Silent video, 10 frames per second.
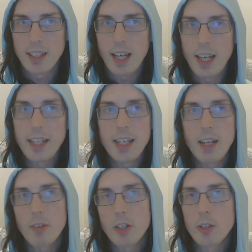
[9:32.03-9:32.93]
I
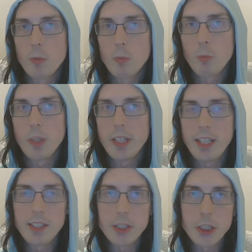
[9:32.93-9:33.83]
never really
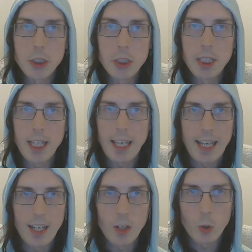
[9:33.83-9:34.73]
understood
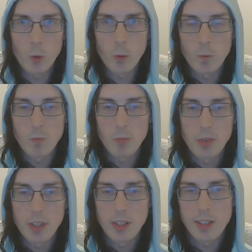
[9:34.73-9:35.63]
how
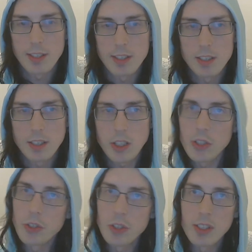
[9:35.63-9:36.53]

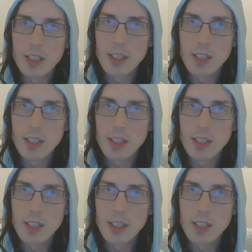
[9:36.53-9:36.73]
just